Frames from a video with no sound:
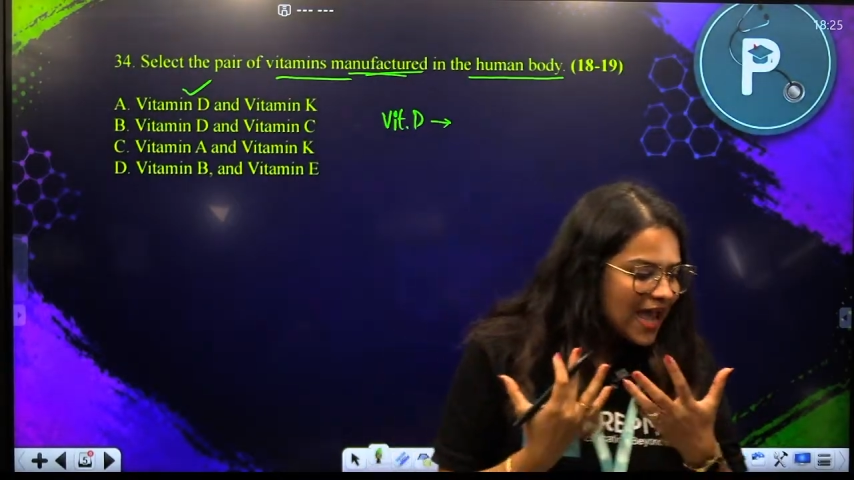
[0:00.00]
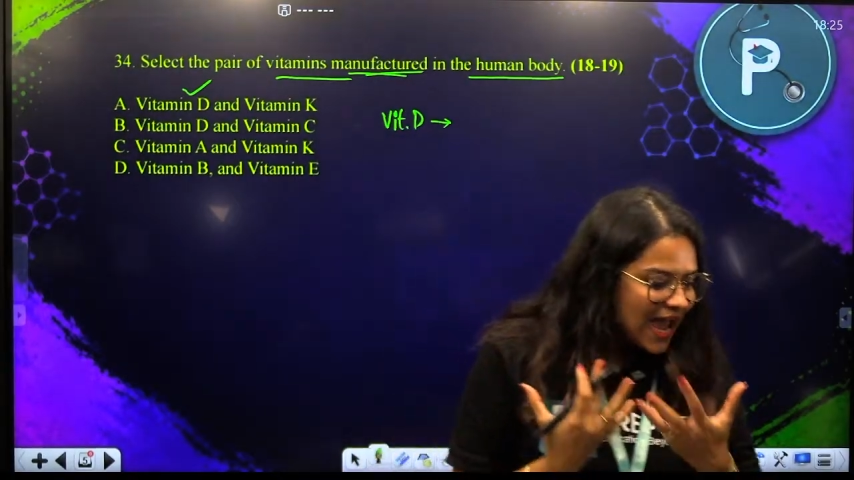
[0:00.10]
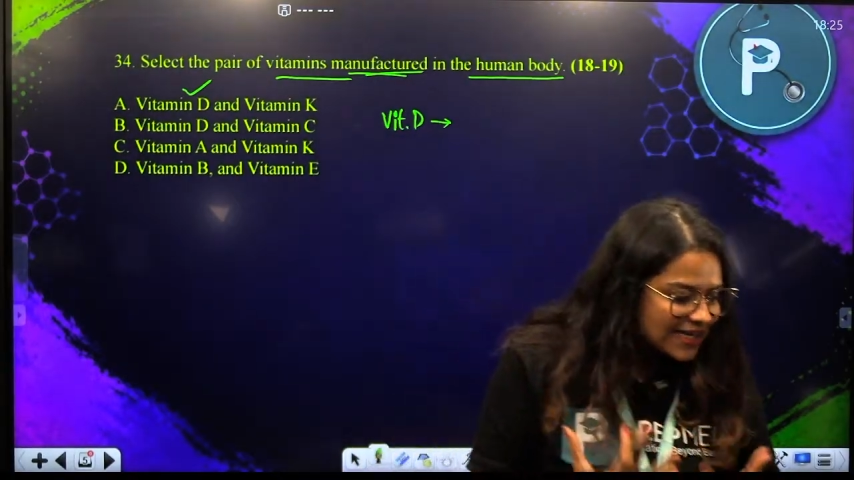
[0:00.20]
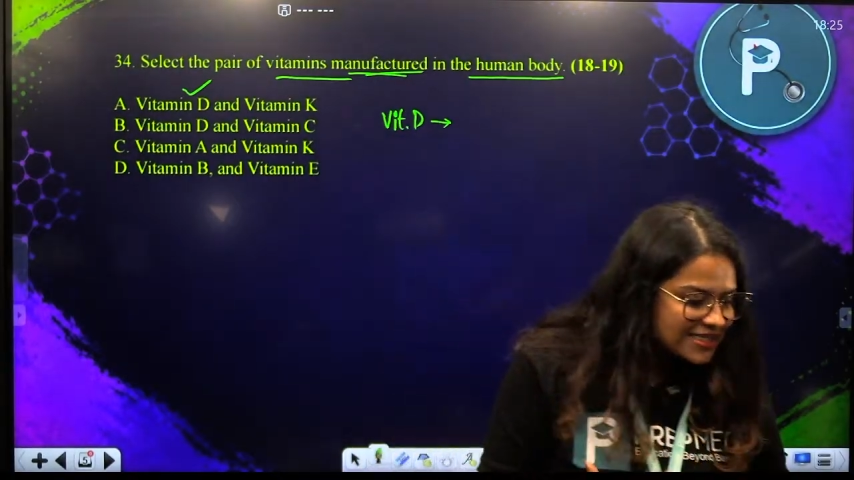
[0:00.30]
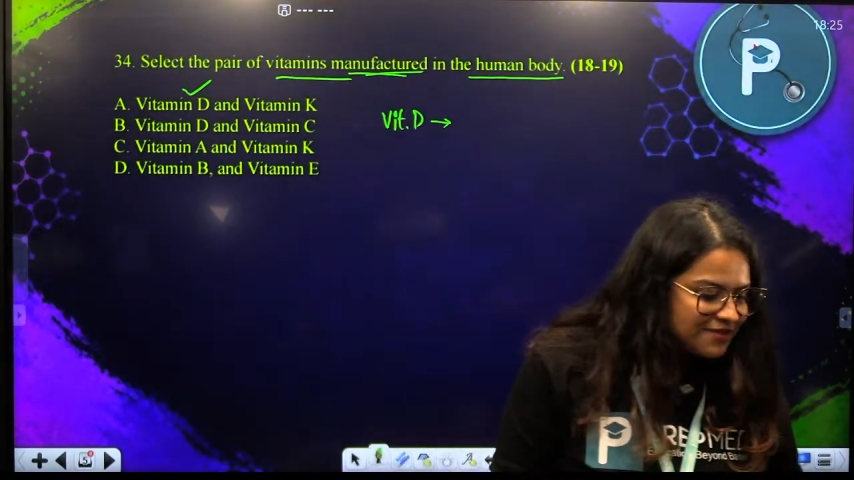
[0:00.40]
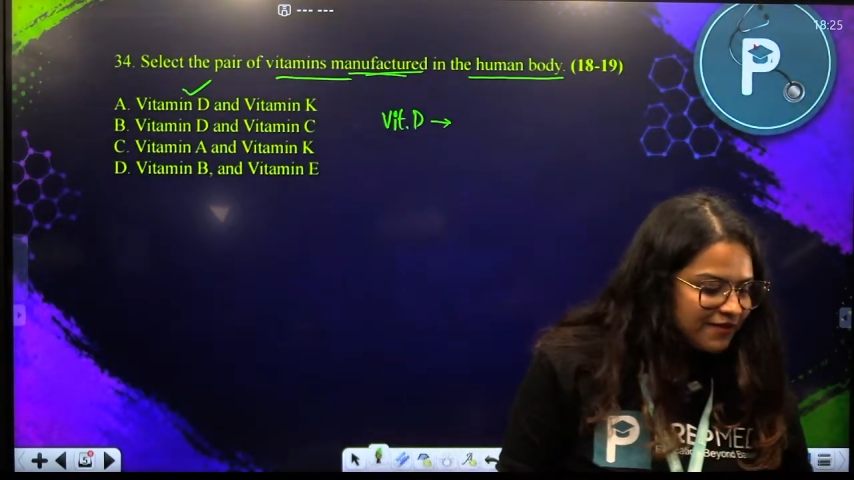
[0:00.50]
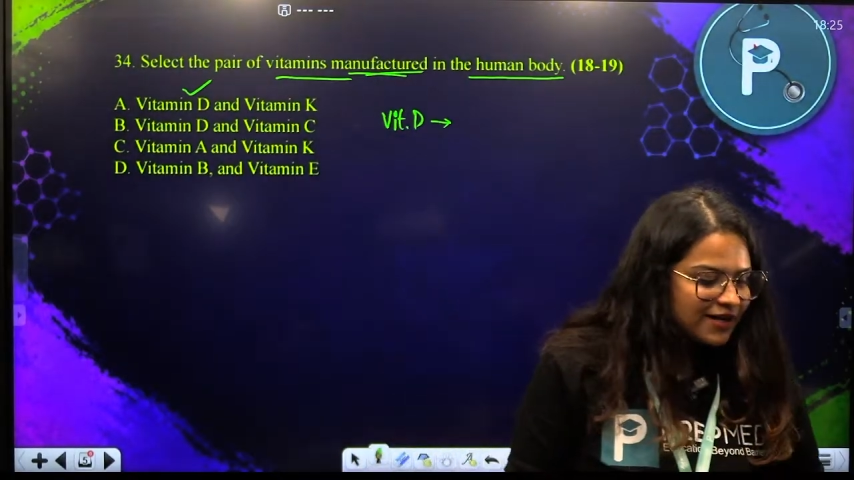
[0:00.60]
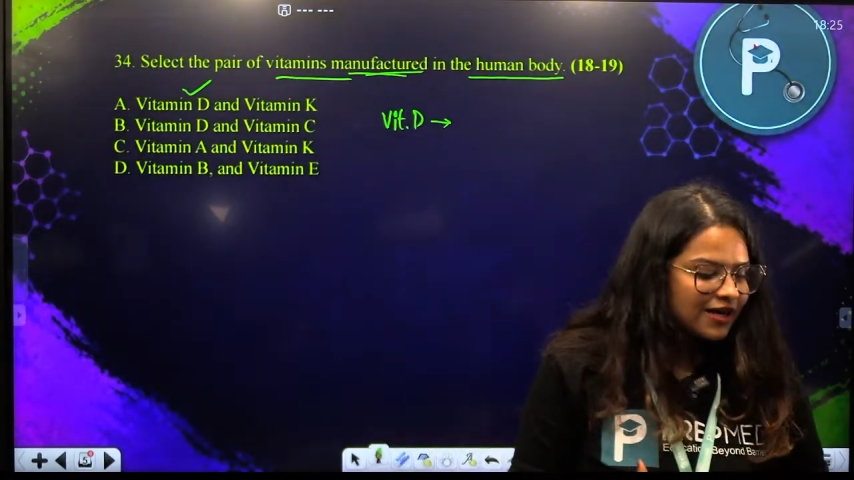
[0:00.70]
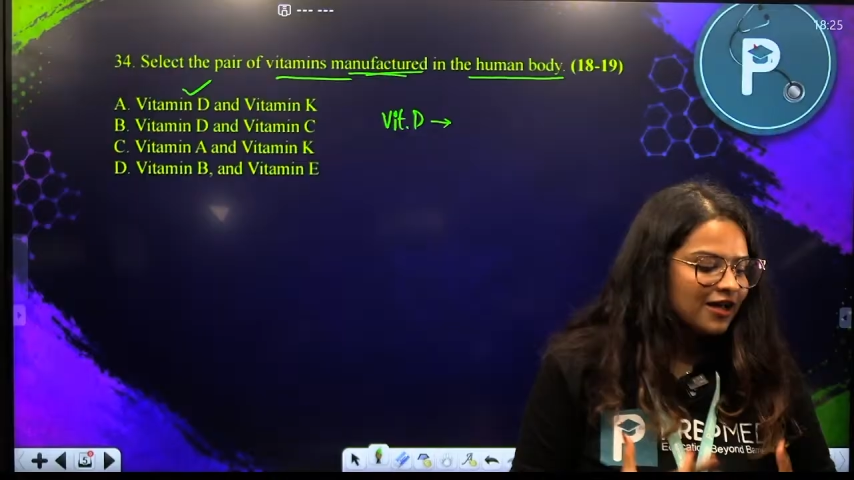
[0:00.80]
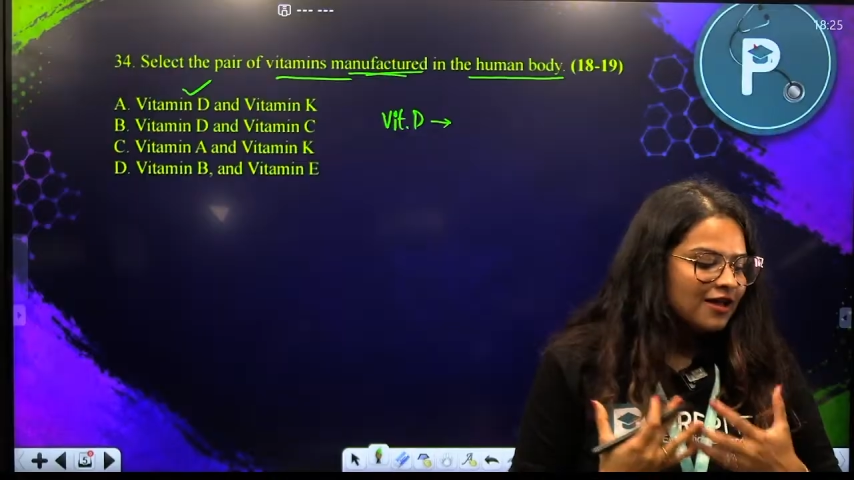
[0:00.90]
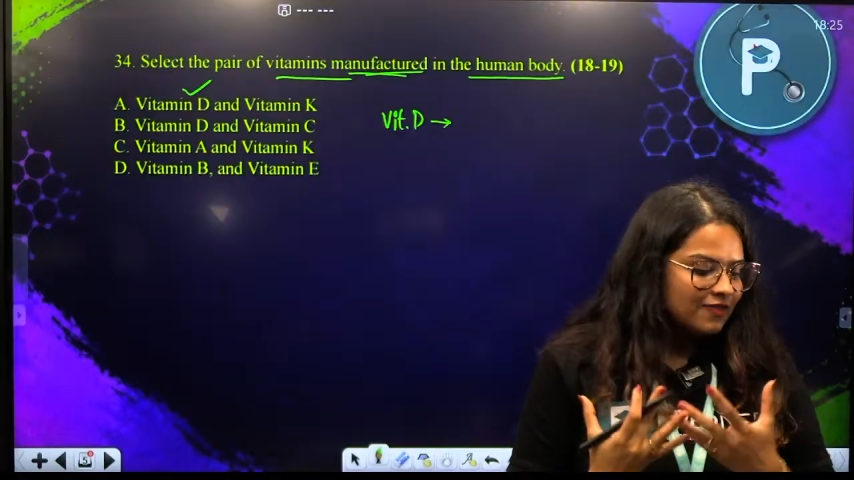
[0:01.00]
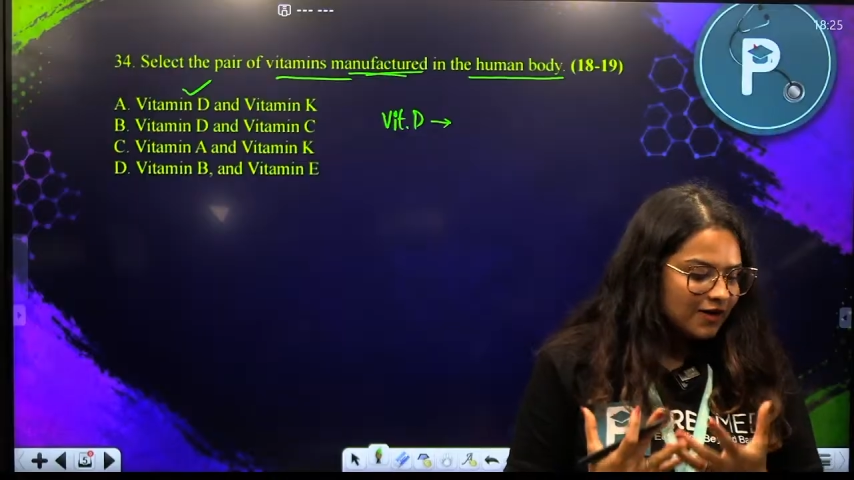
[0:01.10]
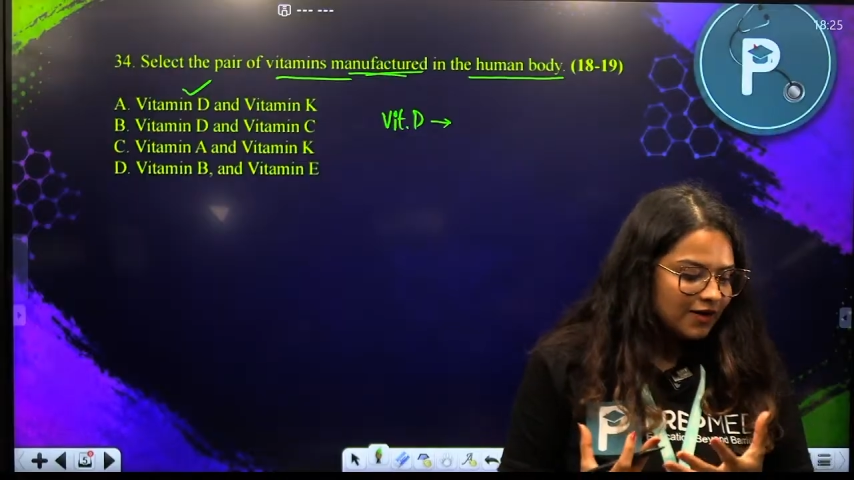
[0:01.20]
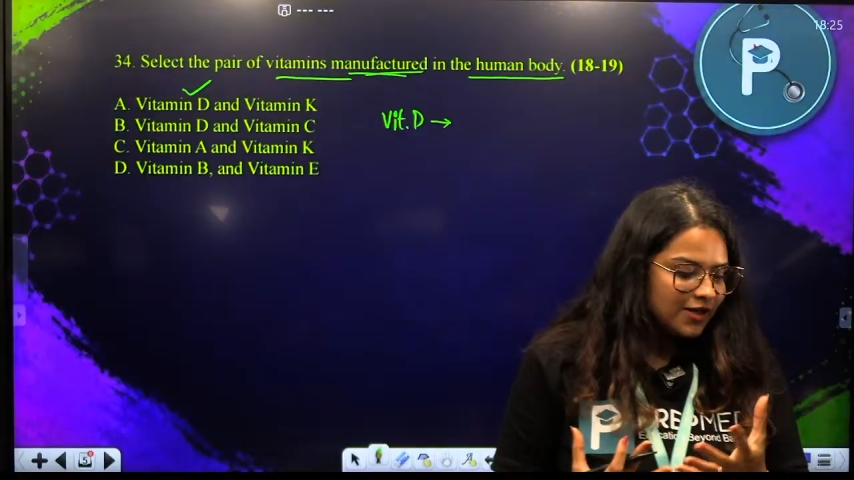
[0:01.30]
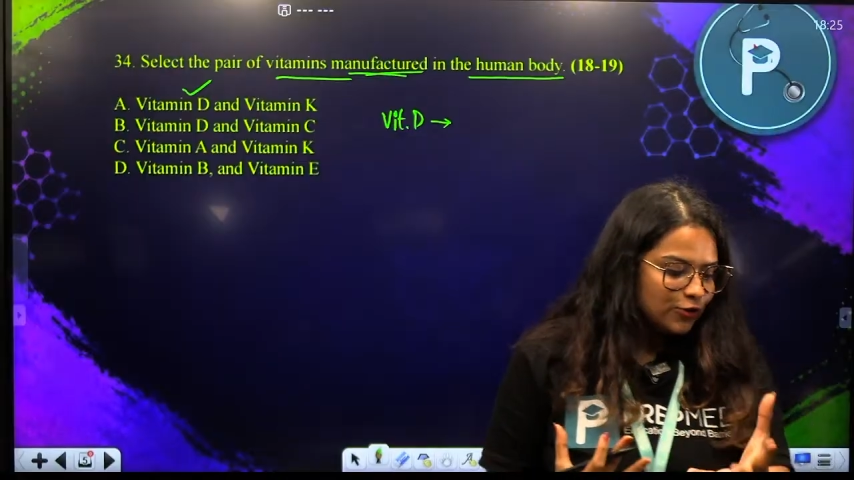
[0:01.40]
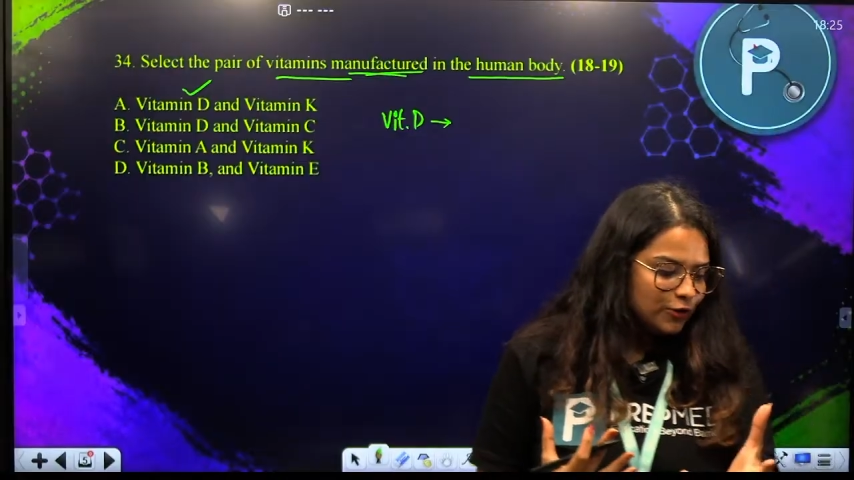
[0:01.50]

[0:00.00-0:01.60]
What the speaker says: activate the,